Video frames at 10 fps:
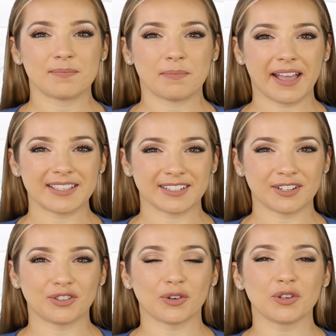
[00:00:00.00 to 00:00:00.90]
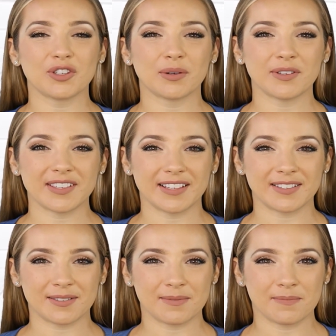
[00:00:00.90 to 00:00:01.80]
Mice control
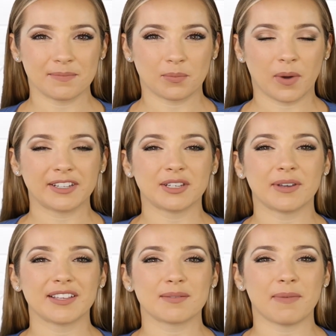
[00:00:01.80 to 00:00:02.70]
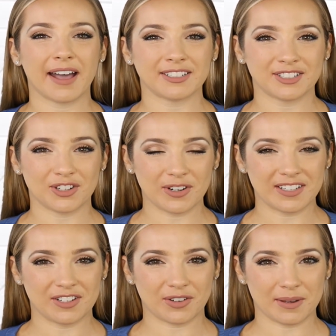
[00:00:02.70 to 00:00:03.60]
services. What to expect
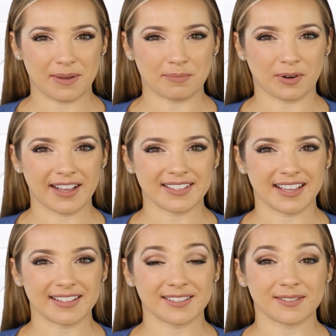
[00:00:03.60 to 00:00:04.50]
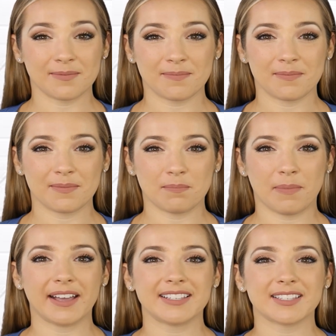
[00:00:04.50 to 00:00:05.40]
during the treatment process.
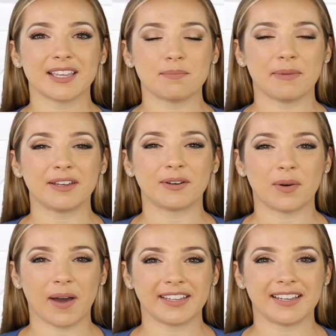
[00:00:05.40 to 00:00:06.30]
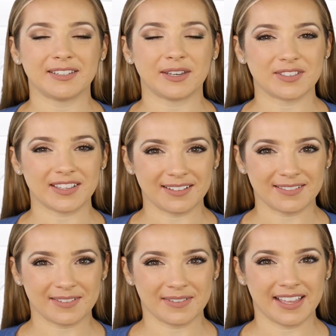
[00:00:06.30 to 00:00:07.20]
Mice can be quite a
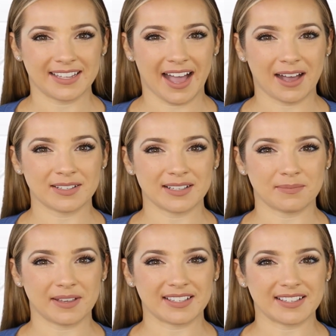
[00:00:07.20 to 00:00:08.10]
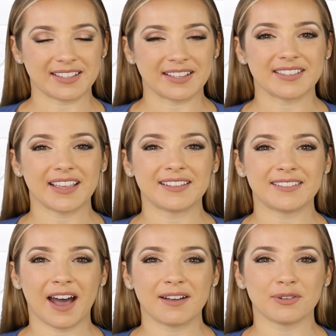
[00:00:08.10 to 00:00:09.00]
nuisance in houses, businesses,
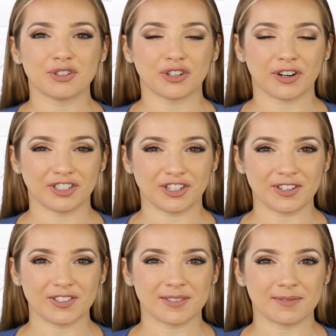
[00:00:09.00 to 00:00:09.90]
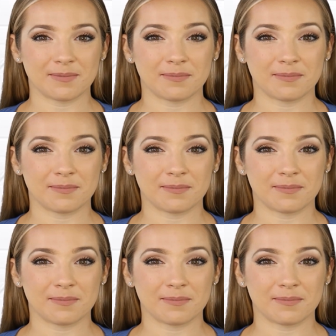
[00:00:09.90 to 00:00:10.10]
and other structures.